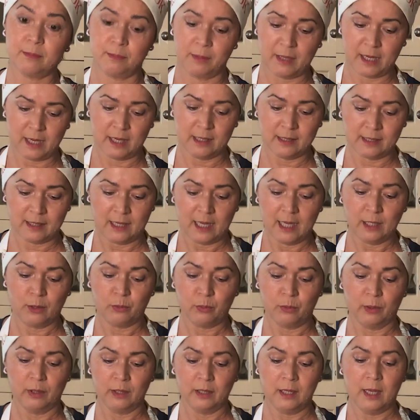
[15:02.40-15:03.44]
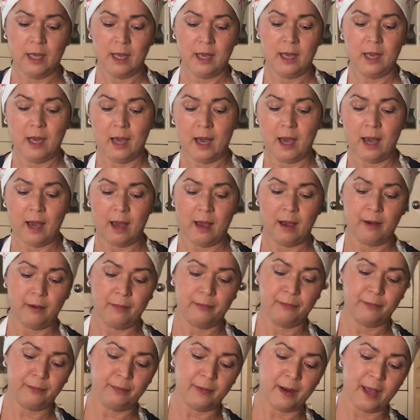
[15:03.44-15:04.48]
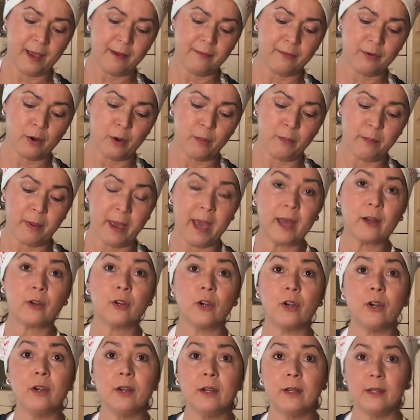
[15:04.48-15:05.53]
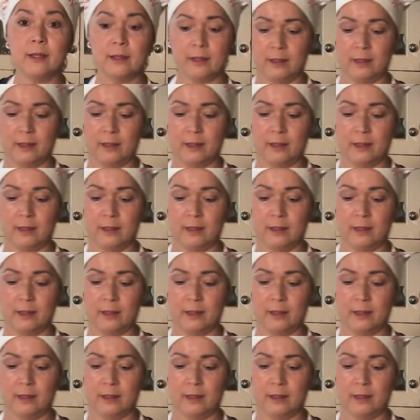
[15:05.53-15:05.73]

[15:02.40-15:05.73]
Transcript: because it will flavor better